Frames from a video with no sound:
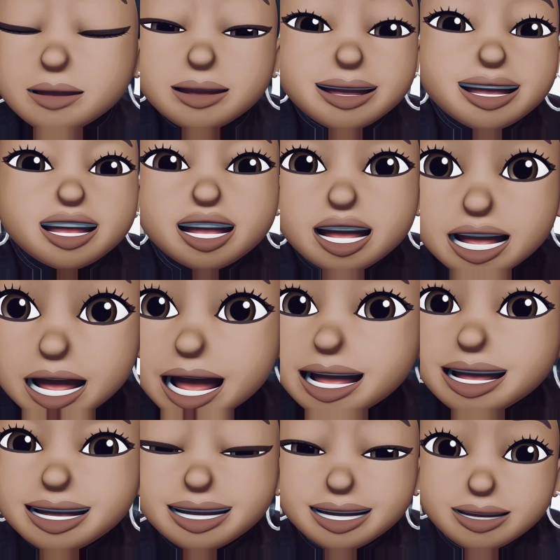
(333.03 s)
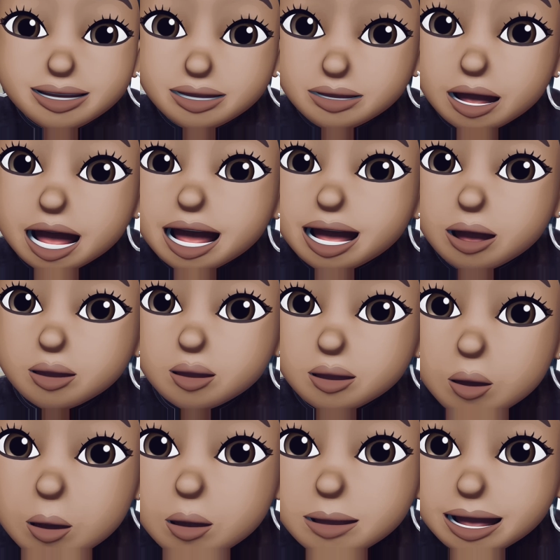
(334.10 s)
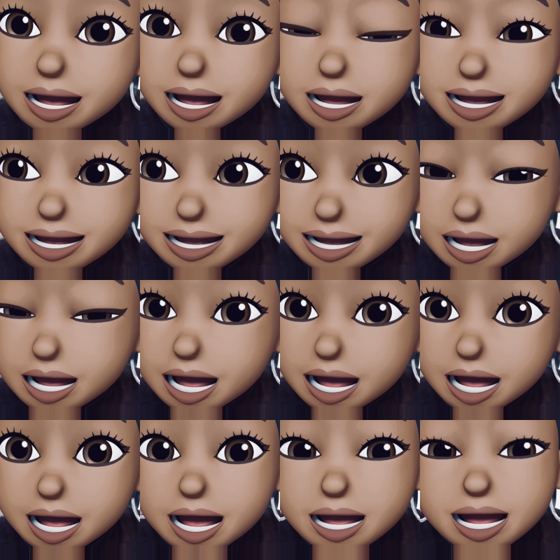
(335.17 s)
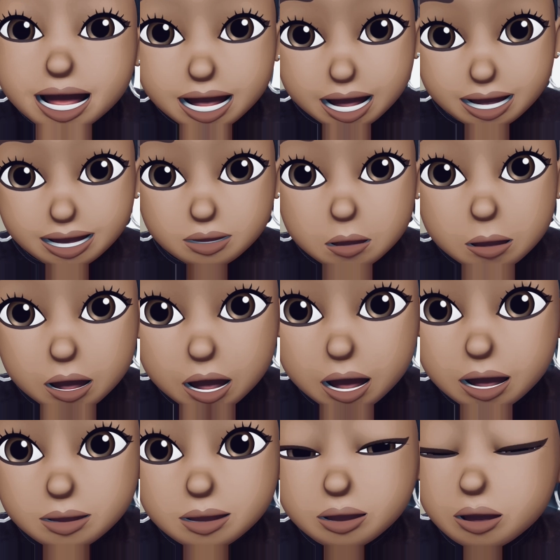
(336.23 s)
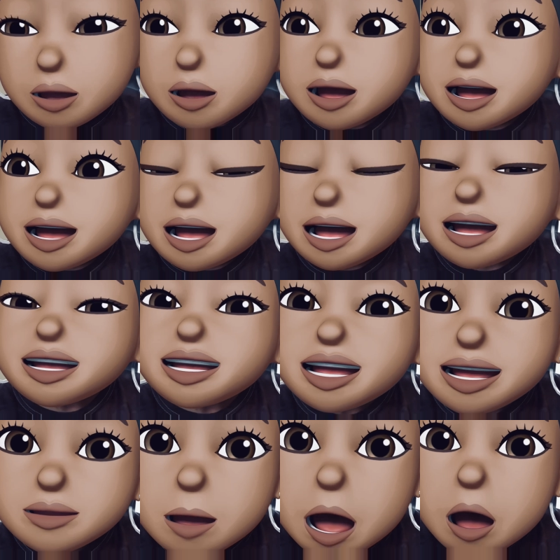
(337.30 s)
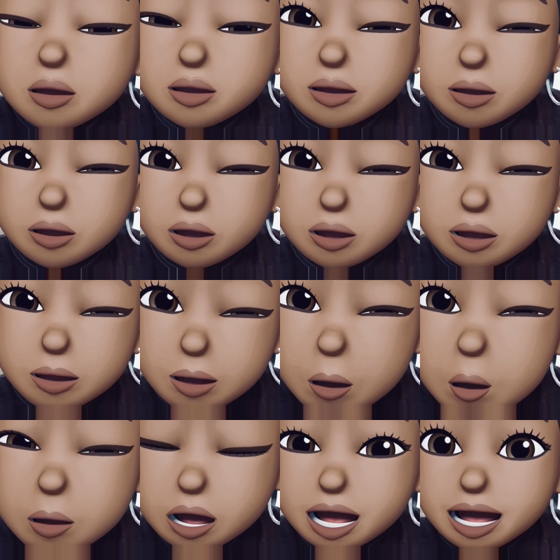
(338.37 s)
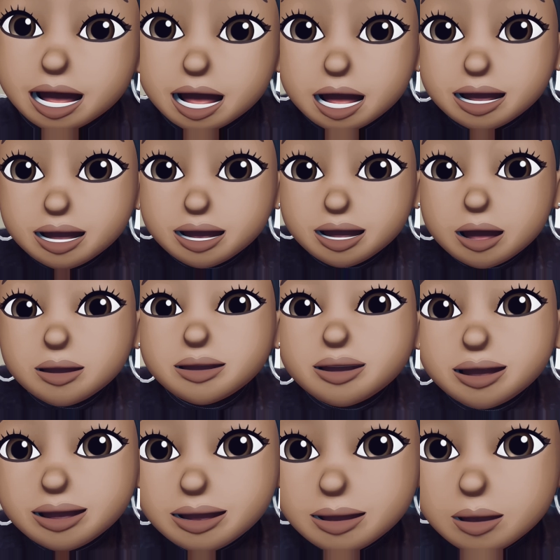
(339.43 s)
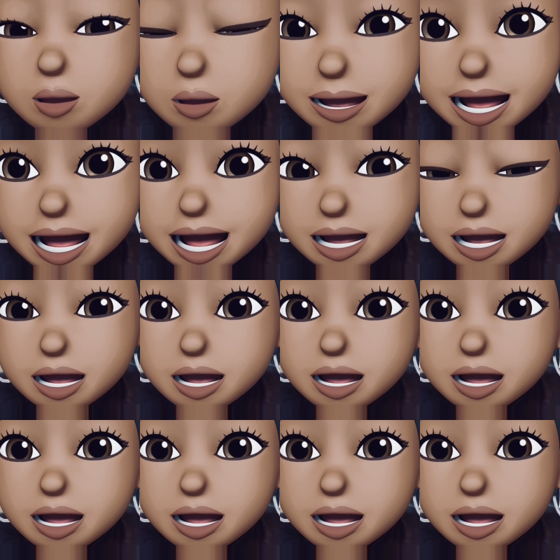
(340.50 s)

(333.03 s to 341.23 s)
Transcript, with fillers: but shit, the freaking aroma of this thing is bomb, y'all. It smells so good. It's so sweet.